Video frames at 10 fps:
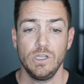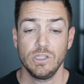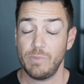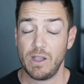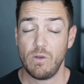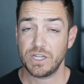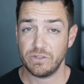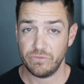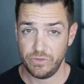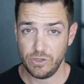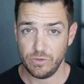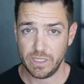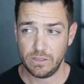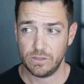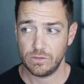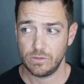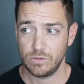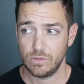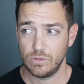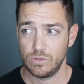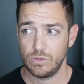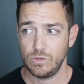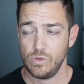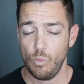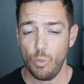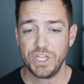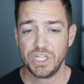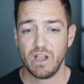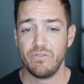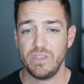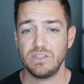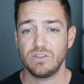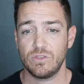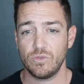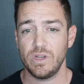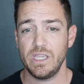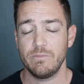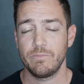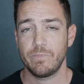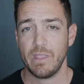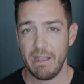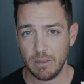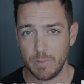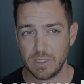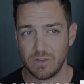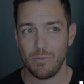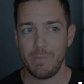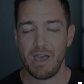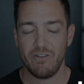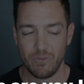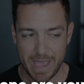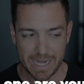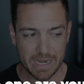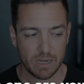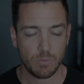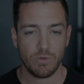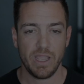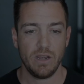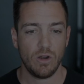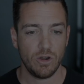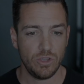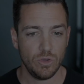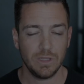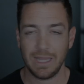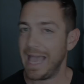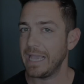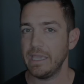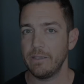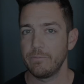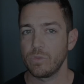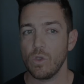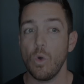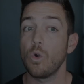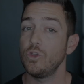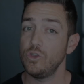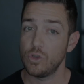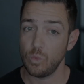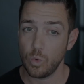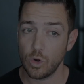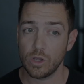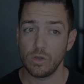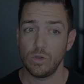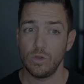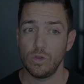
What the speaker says: So my question for you is, which of these three elements of a magnetic brand are you lacking, or you could work